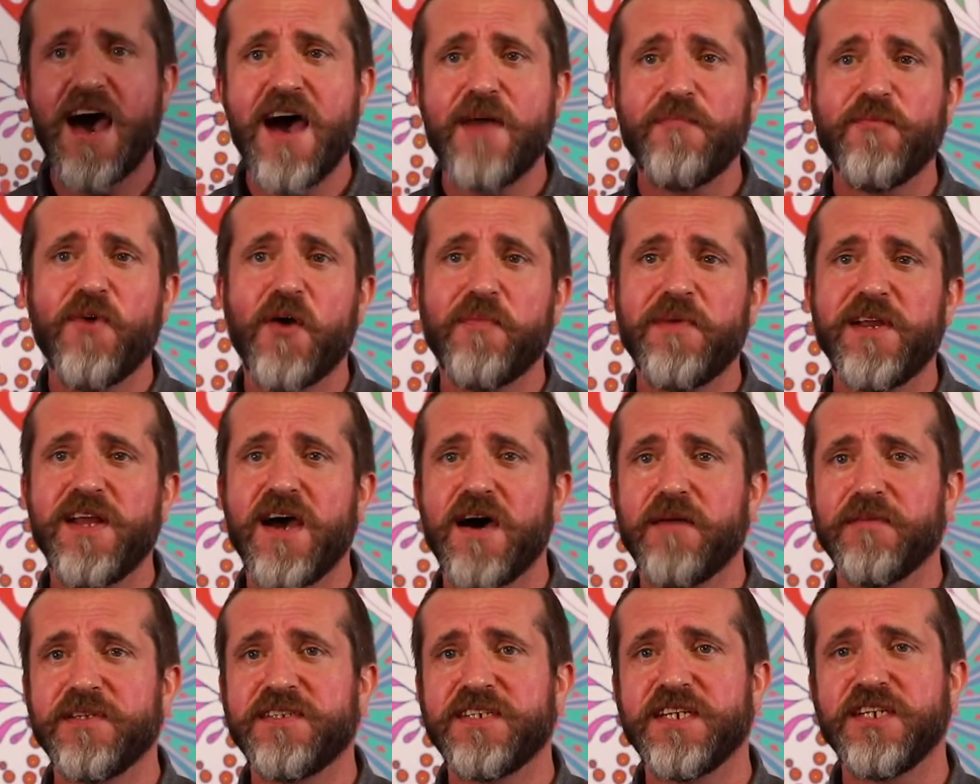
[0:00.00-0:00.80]
I'm Robin
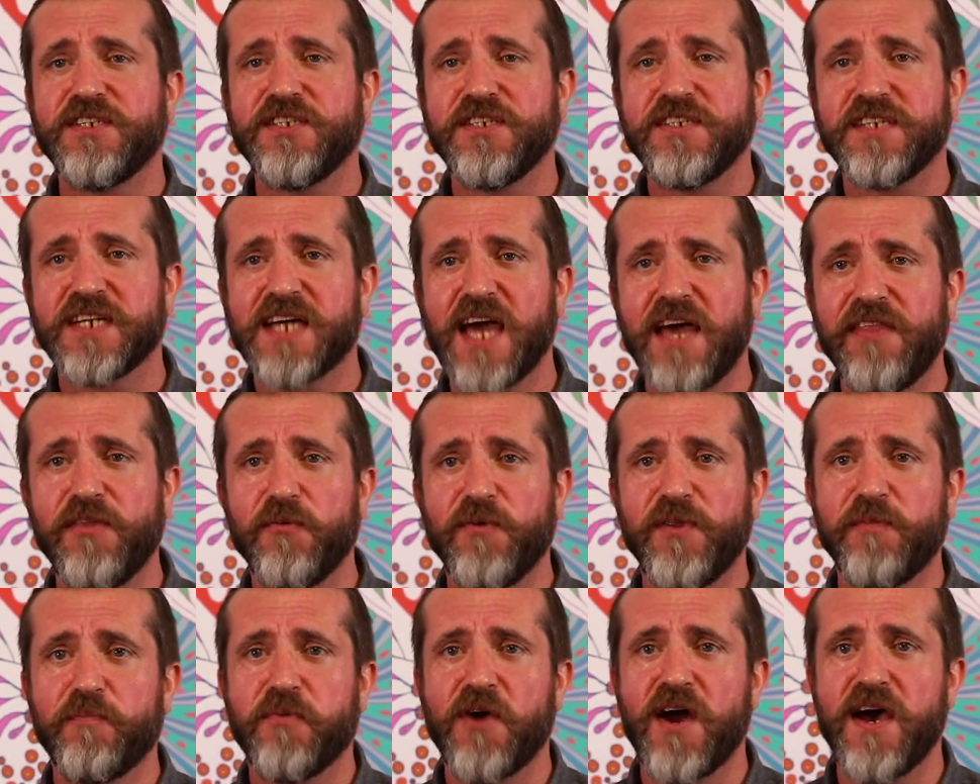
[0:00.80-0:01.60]
Armitage, and
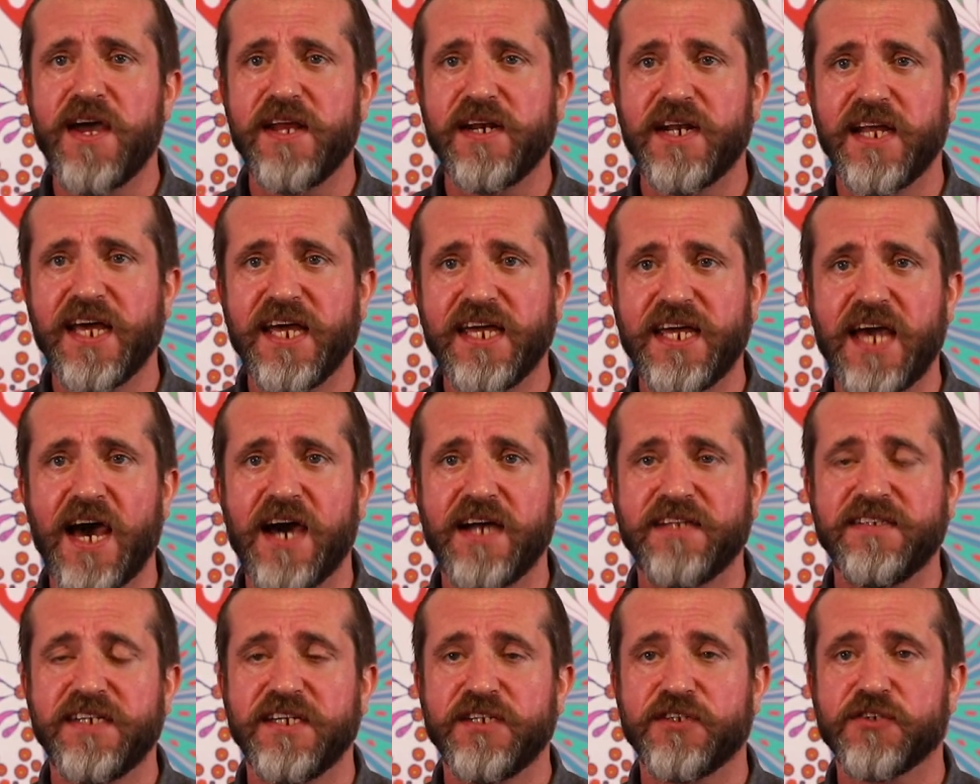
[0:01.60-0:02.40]
together with Brian Lee,
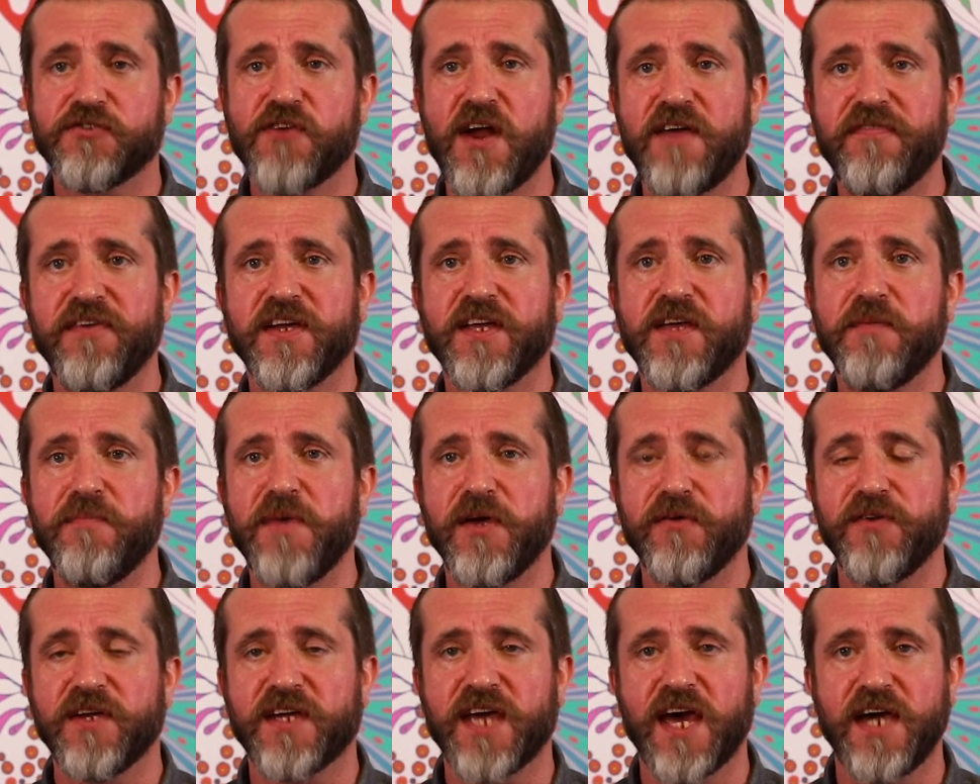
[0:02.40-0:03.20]
I teach graphic
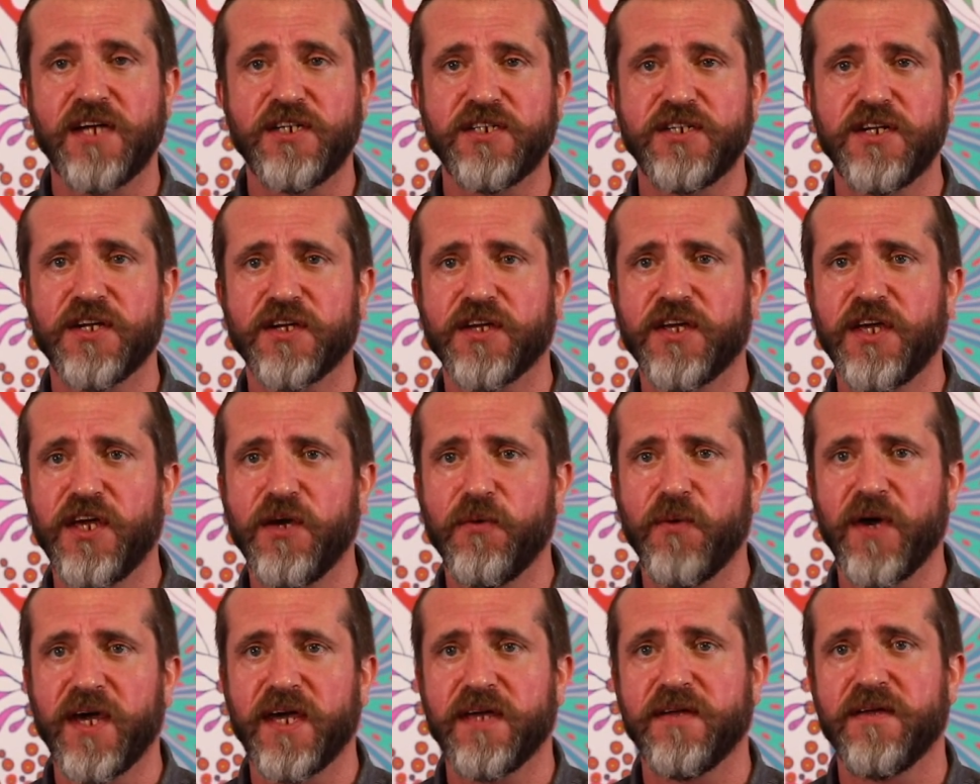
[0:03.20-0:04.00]
communication at
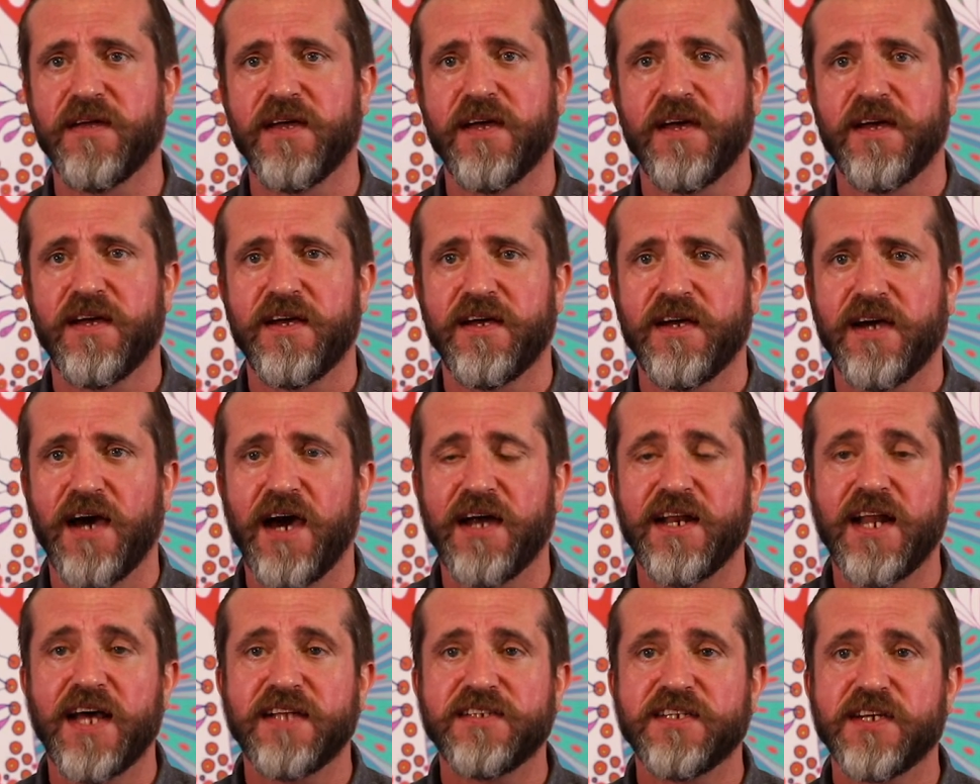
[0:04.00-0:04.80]
QE.
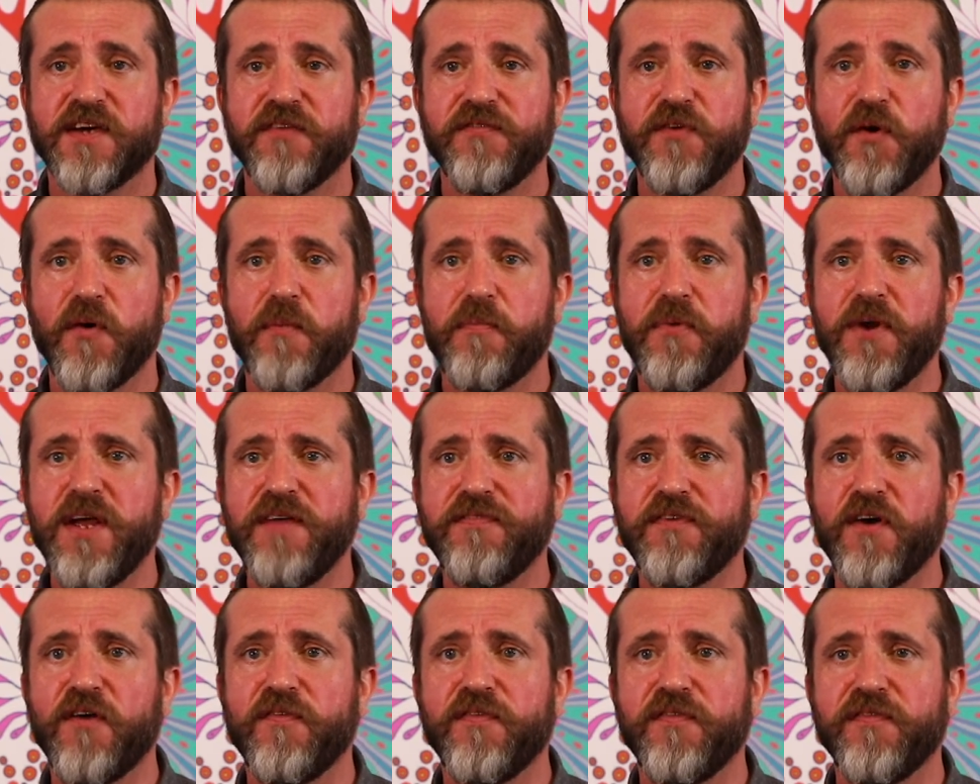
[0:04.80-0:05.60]
I'd like to give you a
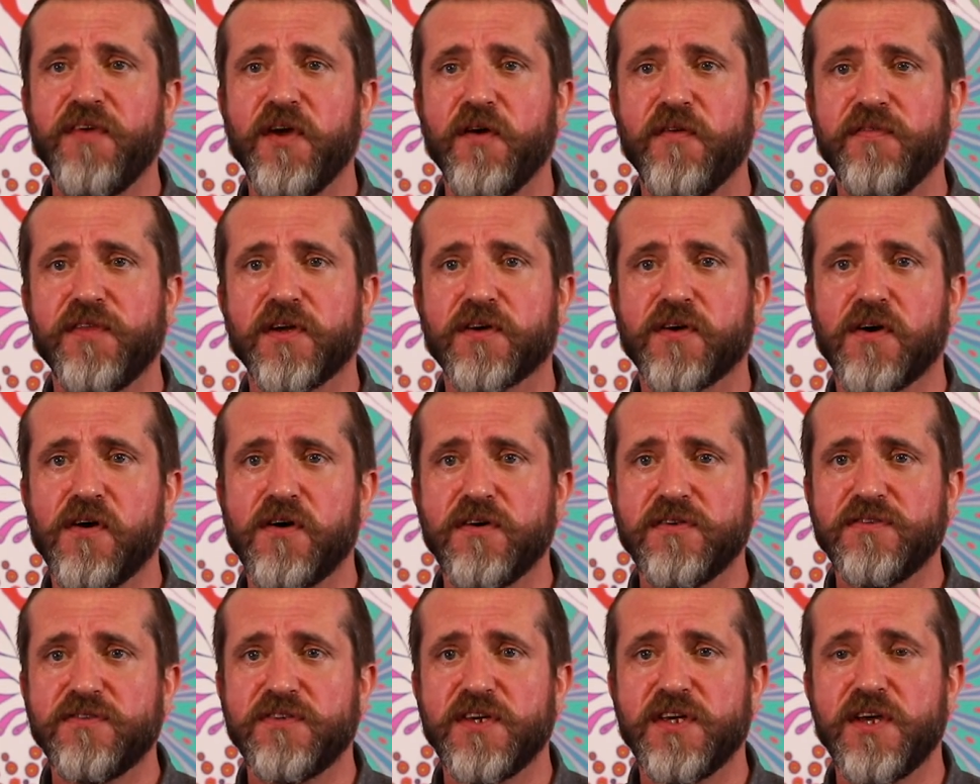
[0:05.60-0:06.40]
brief overview of the
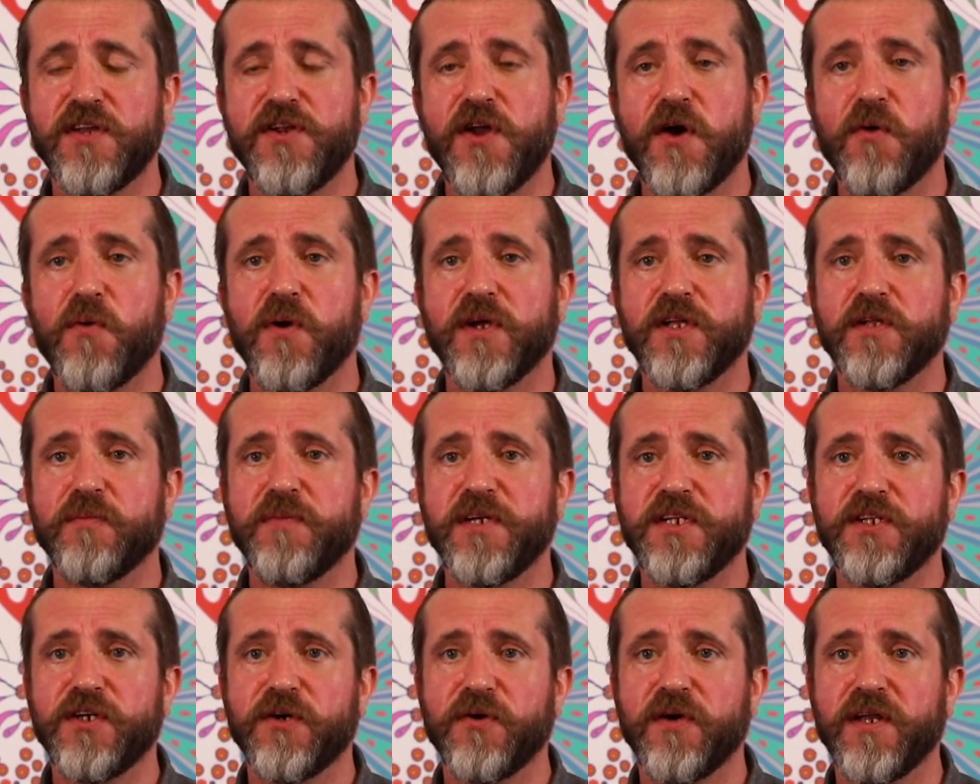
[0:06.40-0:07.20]
course so you know what you'll
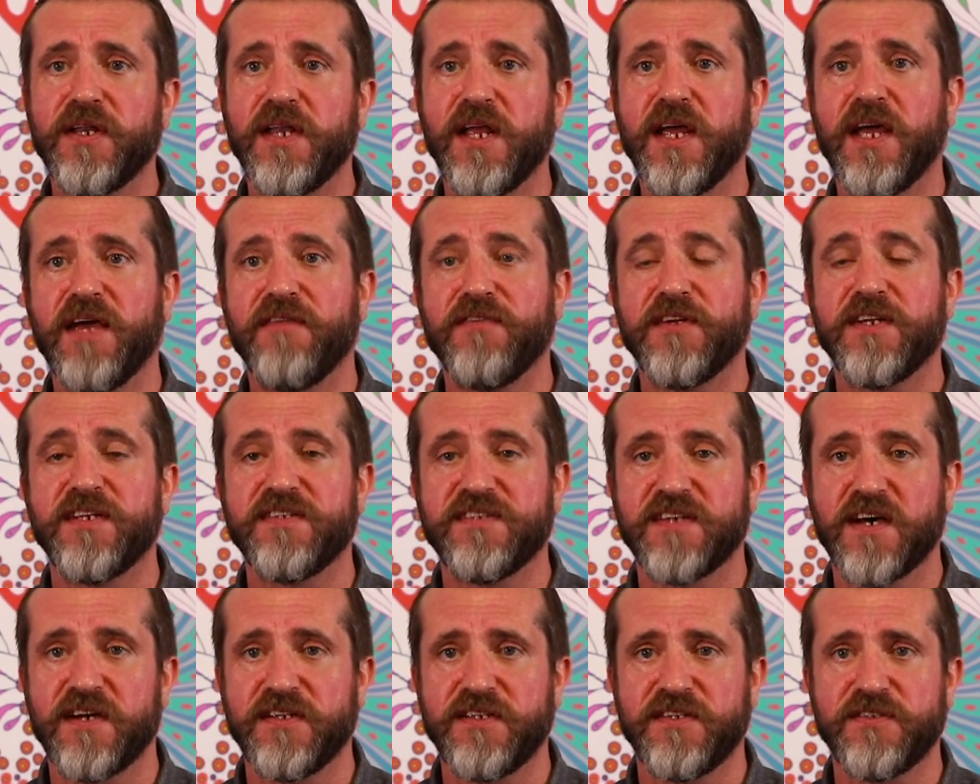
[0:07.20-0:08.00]
be doing if you
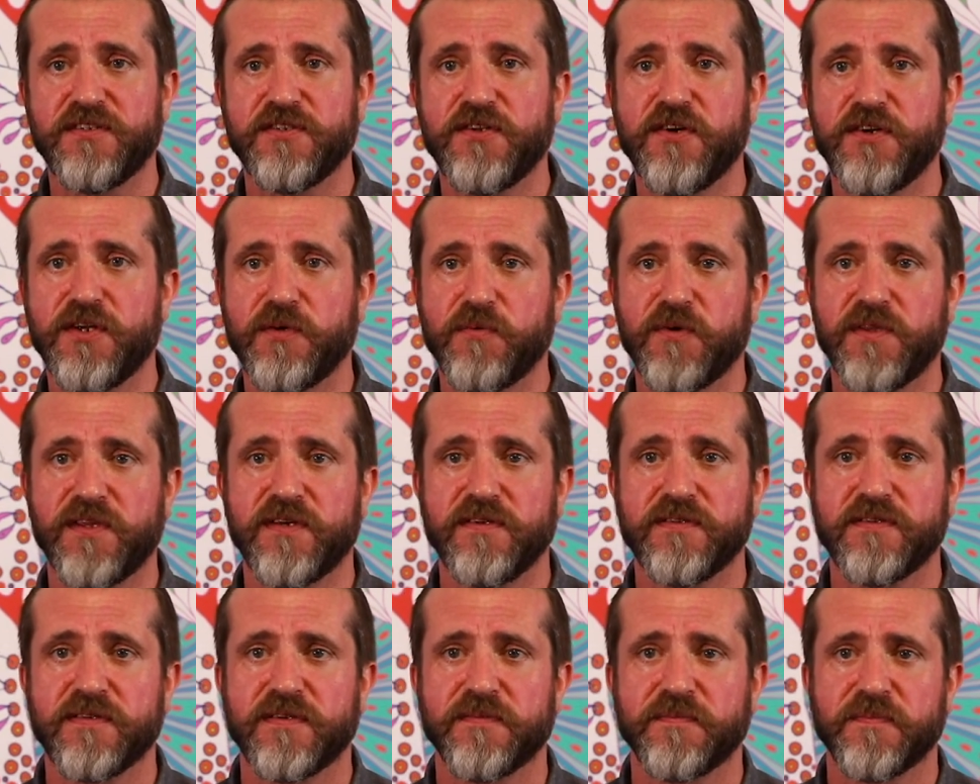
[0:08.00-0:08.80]
decide to study with
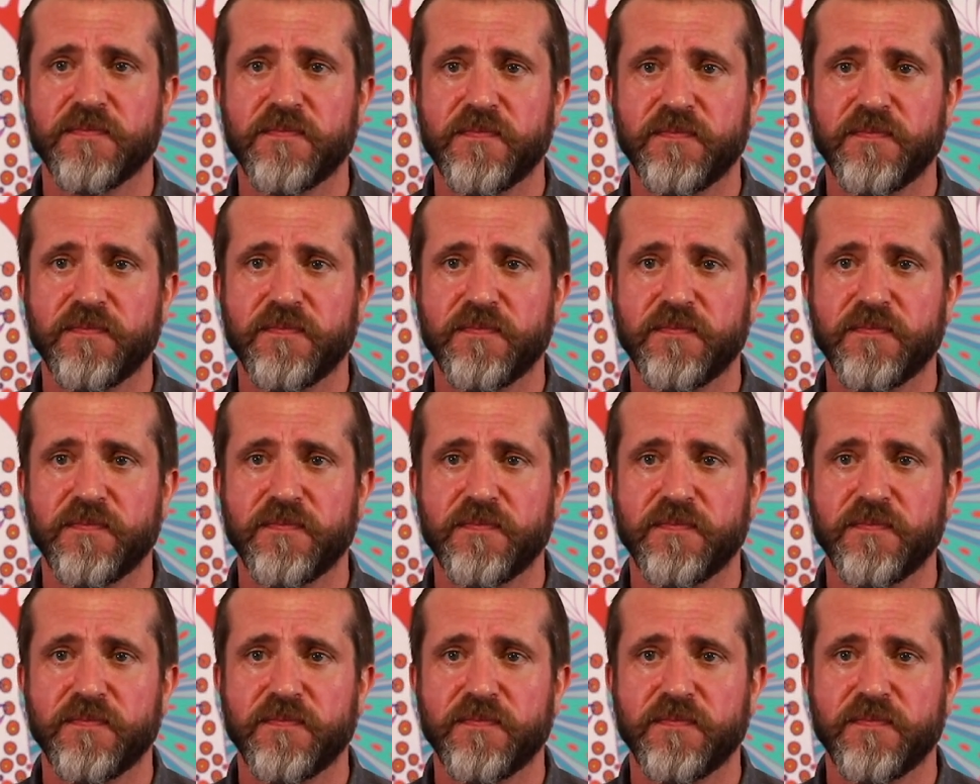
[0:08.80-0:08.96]
us.